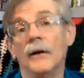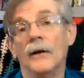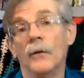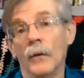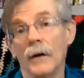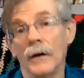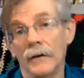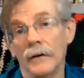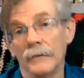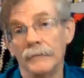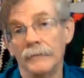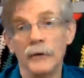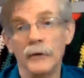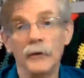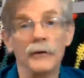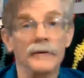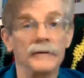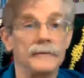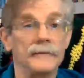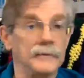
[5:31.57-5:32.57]
where
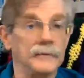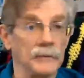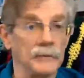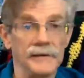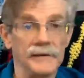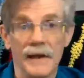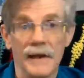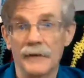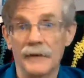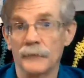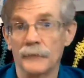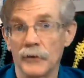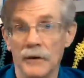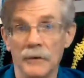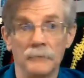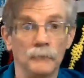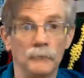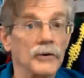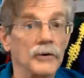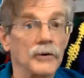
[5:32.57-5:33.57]
you could switch that
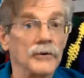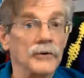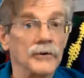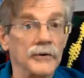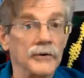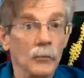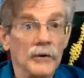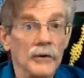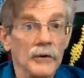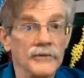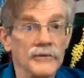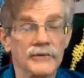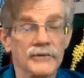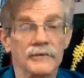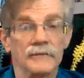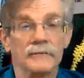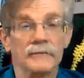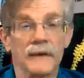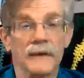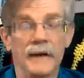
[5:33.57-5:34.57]
from to worse,